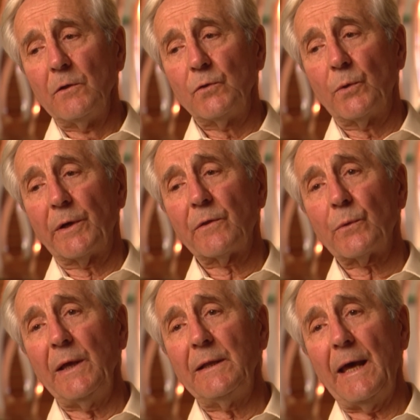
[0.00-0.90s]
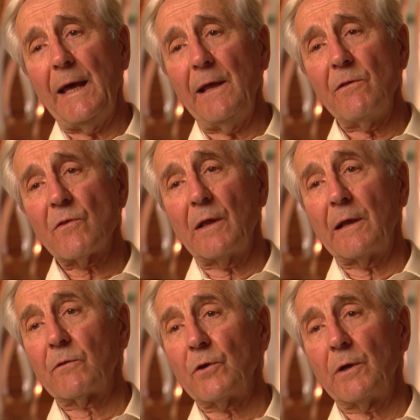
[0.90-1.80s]
2 or 3 days, and
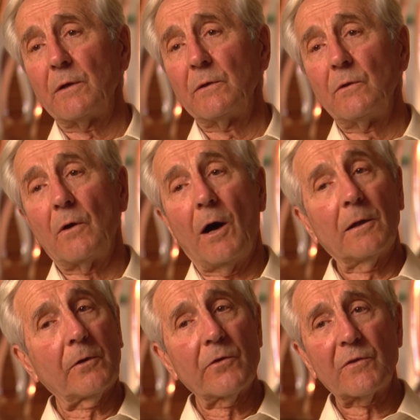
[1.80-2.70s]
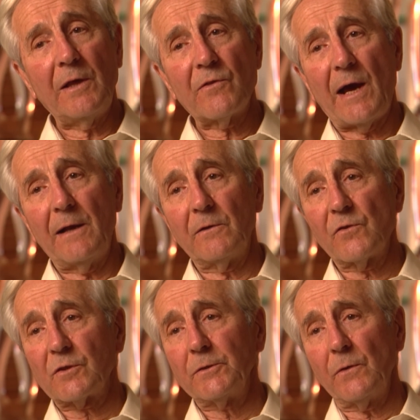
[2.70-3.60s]
it turned all those
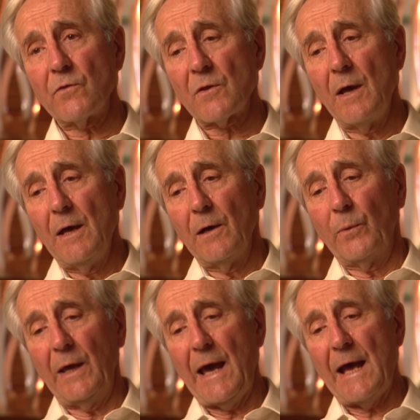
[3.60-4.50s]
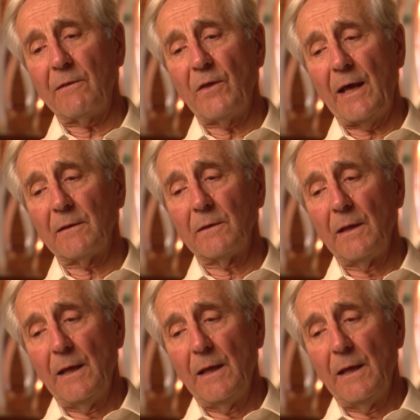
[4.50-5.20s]
designers loose. We had then